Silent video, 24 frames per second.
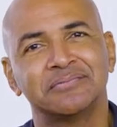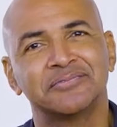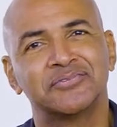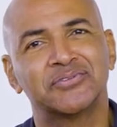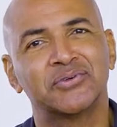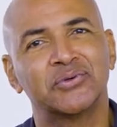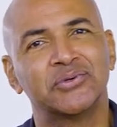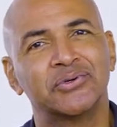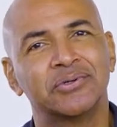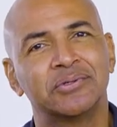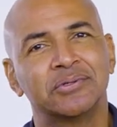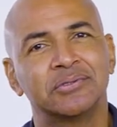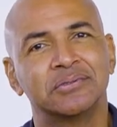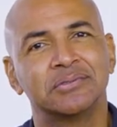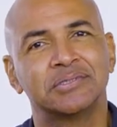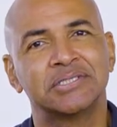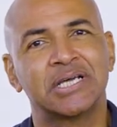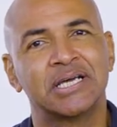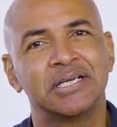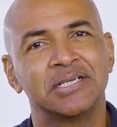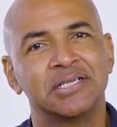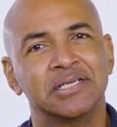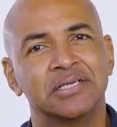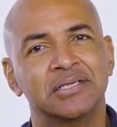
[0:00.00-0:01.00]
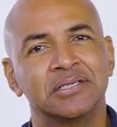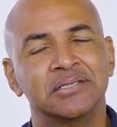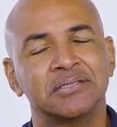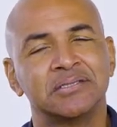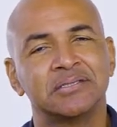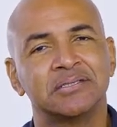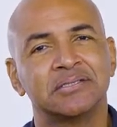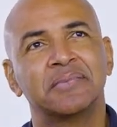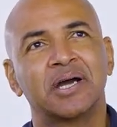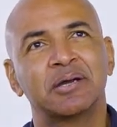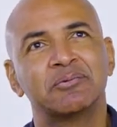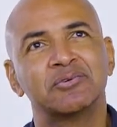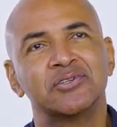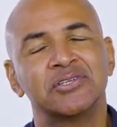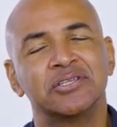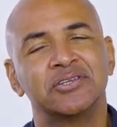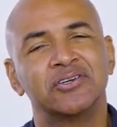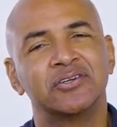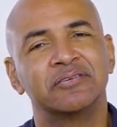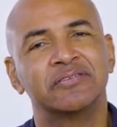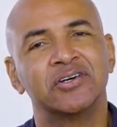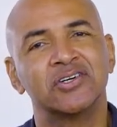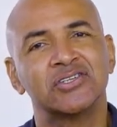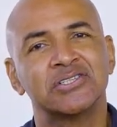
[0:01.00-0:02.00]
for 10 years. I was in
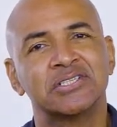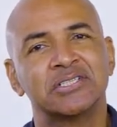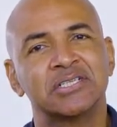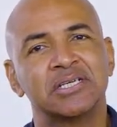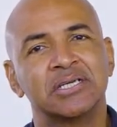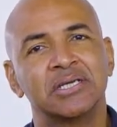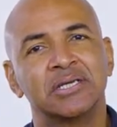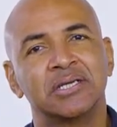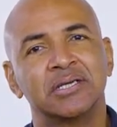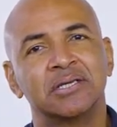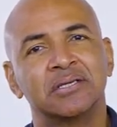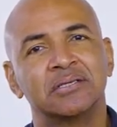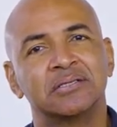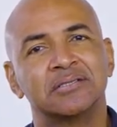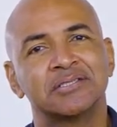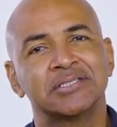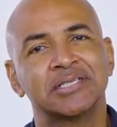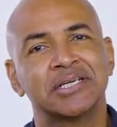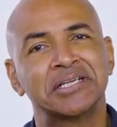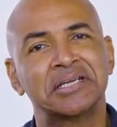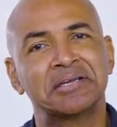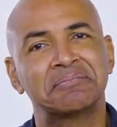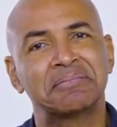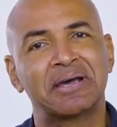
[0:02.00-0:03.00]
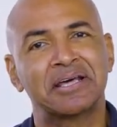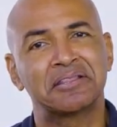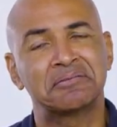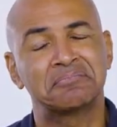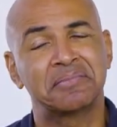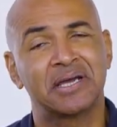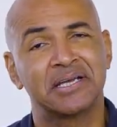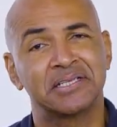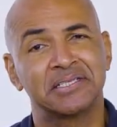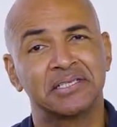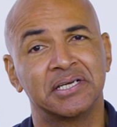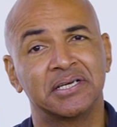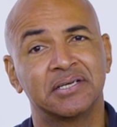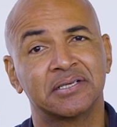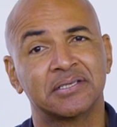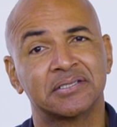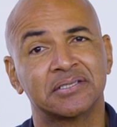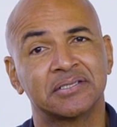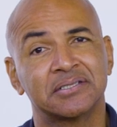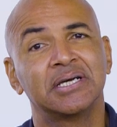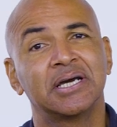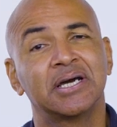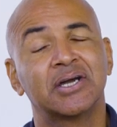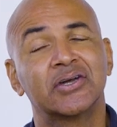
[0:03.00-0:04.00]
university studying
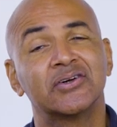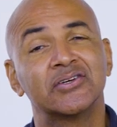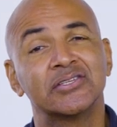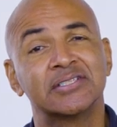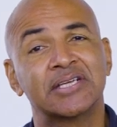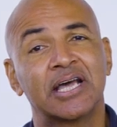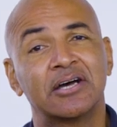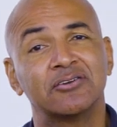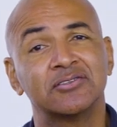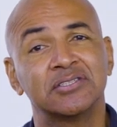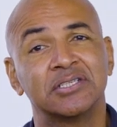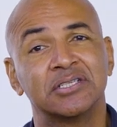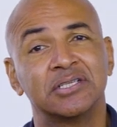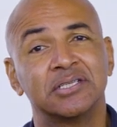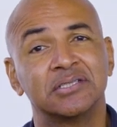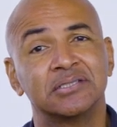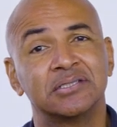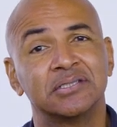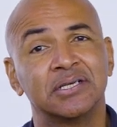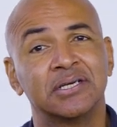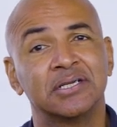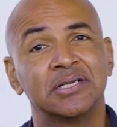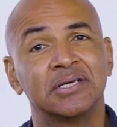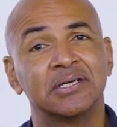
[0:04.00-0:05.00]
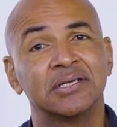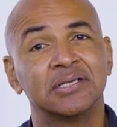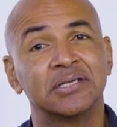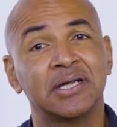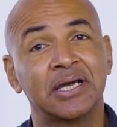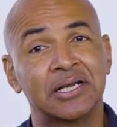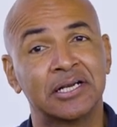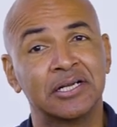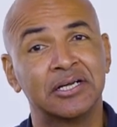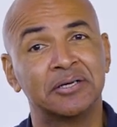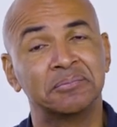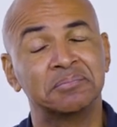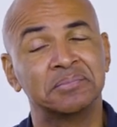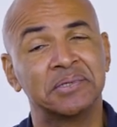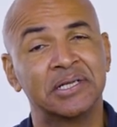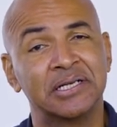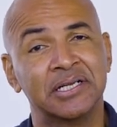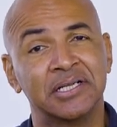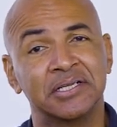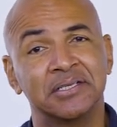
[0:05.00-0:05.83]
mathematics. I got scouted in a nightclub in